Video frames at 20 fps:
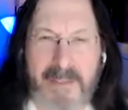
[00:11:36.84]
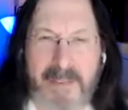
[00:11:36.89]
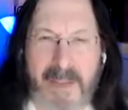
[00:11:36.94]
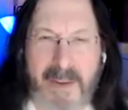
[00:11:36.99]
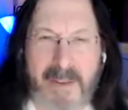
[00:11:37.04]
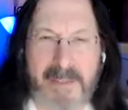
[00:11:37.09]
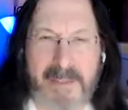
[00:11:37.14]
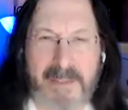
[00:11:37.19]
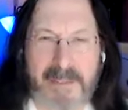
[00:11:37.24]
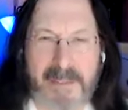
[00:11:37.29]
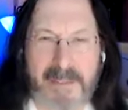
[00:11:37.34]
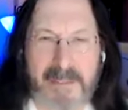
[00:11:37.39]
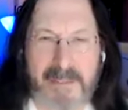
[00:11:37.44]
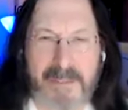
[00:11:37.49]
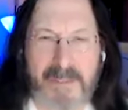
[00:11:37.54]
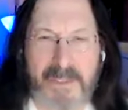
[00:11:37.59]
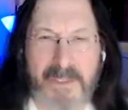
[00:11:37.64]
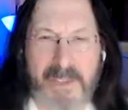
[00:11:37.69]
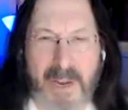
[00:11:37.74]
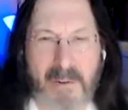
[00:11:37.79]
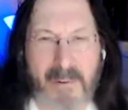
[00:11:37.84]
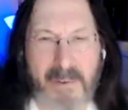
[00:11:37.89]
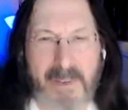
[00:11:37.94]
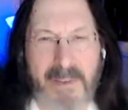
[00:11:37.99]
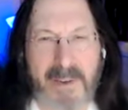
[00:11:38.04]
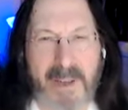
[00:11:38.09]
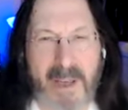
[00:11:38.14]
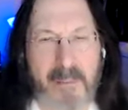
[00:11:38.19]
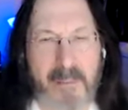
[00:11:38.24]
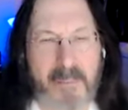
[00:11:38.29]
And yet, it's
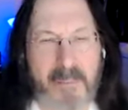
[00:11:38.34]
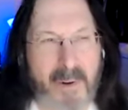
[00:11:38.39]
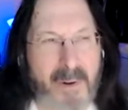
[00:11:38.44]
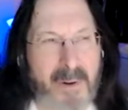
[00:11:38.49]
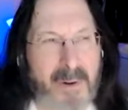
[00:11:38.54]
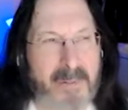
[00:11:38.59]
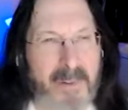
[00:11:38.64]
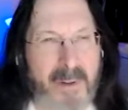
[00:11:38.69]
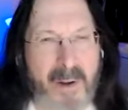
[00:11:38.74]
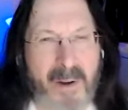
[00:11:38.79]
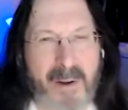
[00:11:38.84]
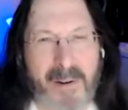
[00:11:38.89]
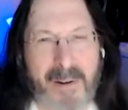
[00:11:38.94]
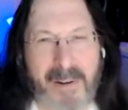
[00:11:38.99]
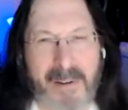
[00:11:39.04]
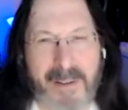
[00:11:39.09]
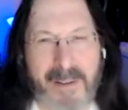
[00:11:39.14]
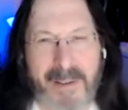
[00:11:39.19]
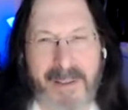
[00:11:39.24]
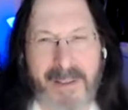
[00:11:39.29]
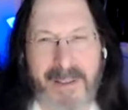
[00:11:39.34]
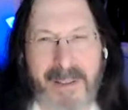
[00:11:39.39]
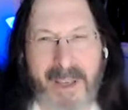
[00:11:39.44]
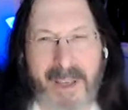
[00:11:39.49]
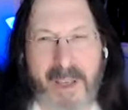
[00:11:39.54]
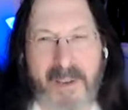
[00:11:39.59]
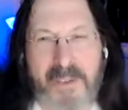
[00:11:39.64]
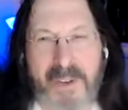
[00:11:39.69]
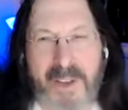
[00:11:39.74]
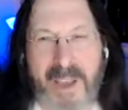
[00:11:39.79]
generally not part of our
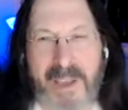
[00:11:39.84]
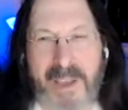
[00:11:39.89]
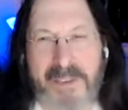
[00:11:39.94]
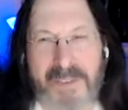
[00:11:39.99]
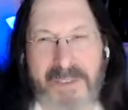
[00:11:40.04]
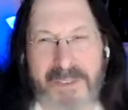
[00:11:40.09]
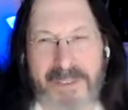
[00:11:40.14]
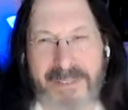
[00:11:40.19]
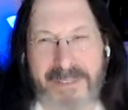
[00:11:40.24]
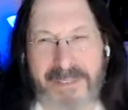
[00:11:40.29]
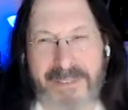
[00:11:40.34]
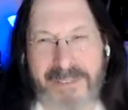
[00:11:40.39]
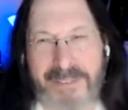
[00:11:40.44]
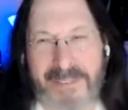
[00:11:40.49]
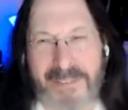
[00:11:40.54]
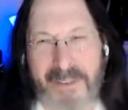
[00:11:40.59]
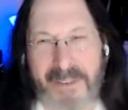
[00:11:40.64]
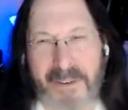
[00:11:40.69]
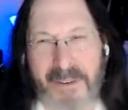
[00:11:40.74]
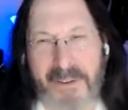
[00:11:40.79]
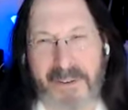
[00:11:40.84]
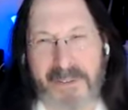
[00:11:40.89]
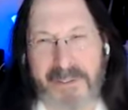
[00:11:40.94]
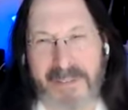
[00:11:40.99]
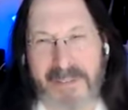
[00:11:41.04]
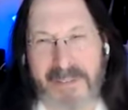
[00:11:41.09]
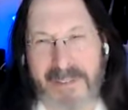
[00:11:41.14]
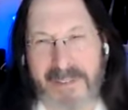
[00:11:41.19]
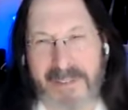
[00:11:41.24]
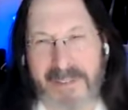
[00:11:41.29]
education. You
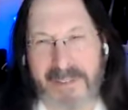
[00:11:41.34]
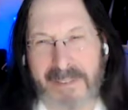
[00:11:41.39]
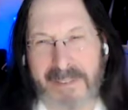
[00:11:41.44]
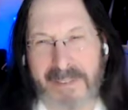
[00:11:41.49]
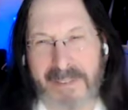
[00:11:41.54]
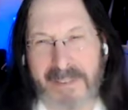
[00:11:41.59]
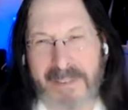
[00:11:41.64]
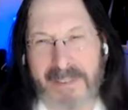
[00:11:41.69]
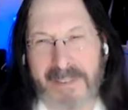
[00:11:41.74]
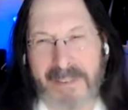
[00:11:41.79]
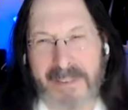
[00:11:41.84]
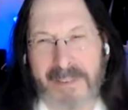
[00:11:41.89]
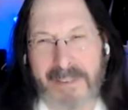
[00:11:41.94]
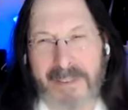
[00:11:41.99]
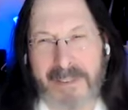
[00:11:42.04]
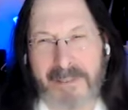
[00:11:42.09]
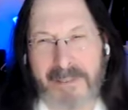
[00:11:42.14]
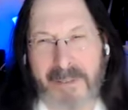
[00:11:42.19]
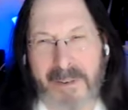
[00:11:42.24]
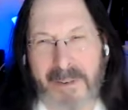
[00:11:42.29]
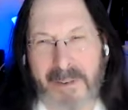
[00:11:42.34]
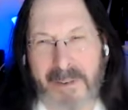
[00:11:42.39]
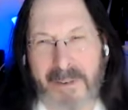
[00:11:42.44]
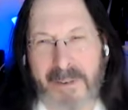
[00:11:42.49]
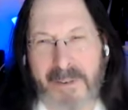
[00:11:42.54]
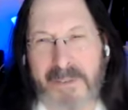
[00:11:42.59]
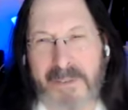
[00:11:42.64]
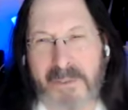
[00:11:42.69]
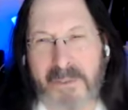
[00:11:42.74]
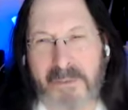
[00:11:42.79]
know, we
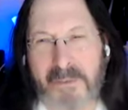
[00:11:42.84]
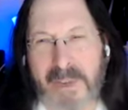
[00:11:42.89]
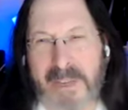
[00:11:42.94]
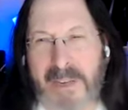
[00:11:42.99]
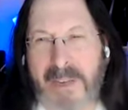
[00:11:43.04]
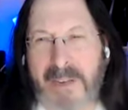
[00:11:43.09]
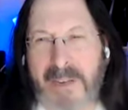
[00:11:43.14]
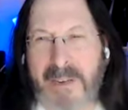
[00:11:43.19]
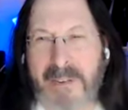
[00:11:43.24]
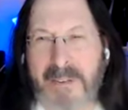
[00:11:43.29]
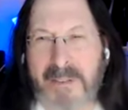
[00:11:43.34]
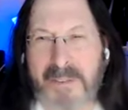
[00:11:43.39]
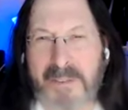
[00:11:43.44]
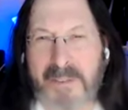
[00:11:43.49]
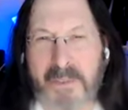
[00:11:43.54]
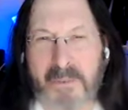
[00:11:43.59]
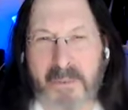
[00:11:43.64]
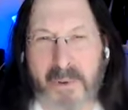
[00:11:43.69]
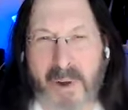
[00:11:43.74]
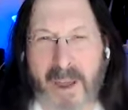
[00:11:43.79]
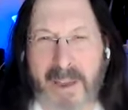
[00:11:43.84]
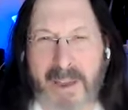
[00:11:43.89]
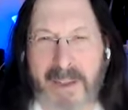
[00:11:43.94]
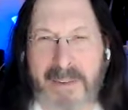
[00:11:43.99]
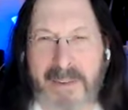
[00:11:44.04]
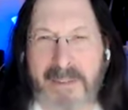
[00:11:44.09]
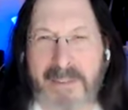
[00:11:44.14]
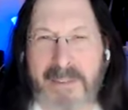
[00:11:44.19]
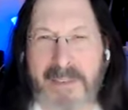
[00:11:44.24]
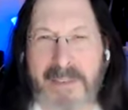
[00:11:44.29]
learn to read and to
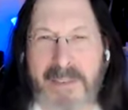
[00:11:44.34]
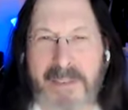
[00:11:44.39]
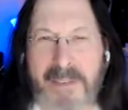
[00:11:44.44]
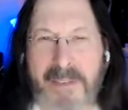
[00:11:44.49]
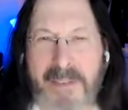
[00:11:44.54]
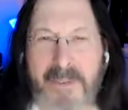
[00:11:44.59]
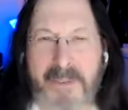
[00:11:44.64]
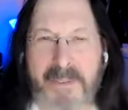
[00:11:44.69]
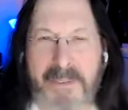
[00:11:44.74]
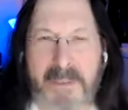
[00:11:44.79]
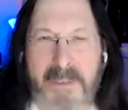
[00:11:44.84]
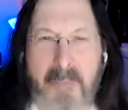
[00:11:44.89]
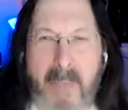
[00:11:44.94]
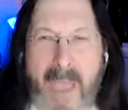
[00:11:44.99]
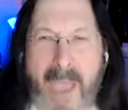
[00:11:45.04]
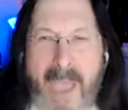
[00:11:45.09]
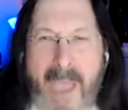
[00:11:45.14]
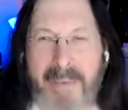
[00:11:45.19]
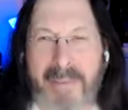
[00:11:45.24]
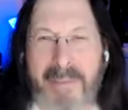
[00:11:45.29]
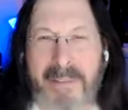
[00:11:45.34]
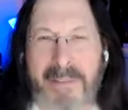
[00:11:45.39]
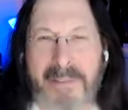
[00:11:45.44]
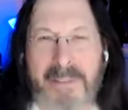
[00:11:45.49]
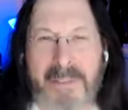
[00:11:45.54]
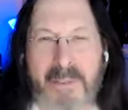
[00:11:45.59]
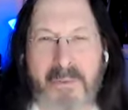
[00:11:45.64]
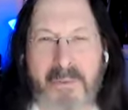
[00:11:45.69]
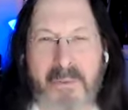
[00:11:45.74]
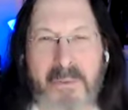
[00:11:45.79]
write and to do some math in
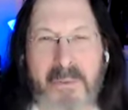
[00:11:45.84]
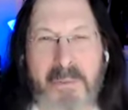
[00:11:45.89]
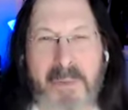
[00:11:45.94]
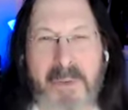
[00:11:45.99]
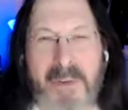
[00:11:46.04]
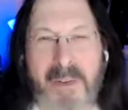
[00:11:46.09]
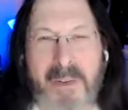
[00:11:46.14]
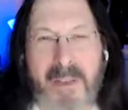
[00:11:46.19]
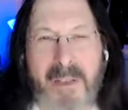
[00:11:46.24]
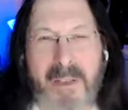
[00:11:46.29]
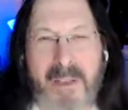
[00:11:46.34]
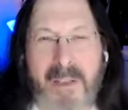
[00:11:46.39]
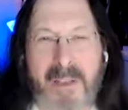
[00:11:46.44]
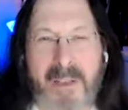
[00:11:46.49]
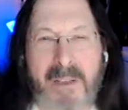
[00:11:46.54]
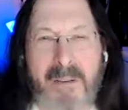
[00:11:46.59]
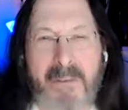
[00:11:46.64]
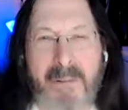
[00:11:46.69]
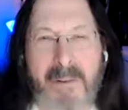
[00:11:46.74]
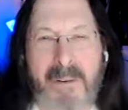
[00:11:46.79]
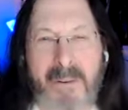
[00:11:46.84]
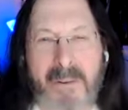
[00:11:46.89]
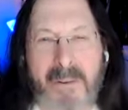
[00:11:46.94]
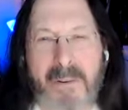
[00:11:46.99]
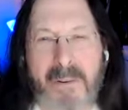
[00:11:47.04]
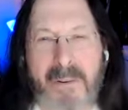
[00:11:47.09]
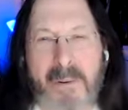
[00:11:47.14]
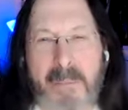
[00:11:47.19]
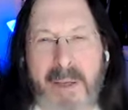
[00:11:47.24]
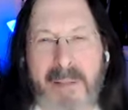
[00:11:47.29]
school, but we don't
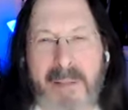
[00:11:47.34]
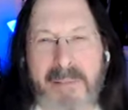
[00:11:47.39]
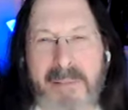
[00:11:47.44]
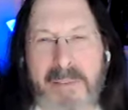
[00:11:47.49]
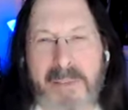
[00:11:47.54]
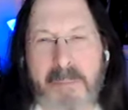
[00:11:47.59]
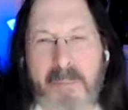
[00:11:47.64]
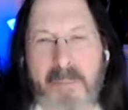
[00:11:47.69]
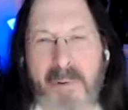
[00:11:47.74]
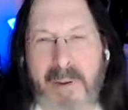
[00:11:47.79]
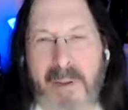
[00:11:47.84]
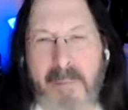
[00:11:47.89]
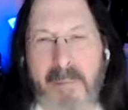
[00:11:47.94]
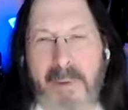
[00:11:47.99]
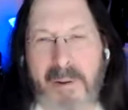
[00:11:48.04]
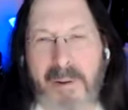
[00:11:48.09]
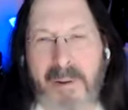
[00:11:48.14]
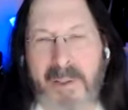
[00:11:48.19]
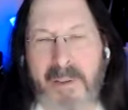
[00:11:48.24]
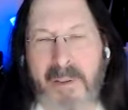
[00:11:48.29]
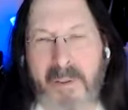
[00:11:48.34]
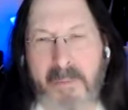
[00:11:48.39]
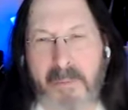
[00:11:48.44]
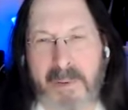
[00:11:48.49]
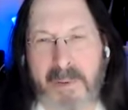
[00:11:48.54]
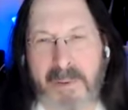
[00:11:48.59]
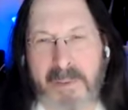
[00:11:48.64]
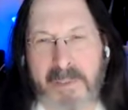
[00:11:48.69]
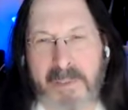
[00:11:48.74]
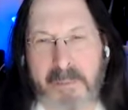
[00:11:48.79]
learn about this primary
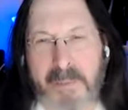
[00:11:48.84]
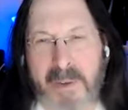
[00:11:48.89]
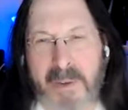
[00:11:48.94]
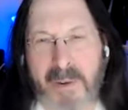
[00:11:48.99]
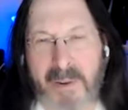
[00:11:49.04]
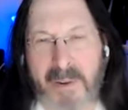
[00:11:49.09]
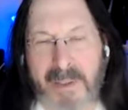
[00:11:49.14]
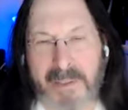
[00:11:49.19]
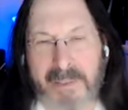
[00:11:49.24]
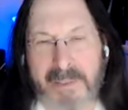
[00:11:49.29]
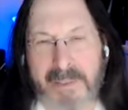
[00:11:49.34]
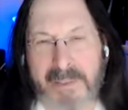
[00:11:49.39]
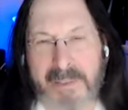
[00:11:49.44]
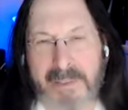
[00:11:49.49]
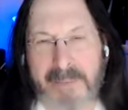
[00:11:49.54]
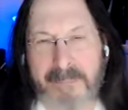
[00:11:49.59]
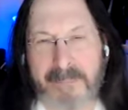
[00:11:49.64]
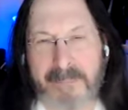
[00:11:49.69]
human experience.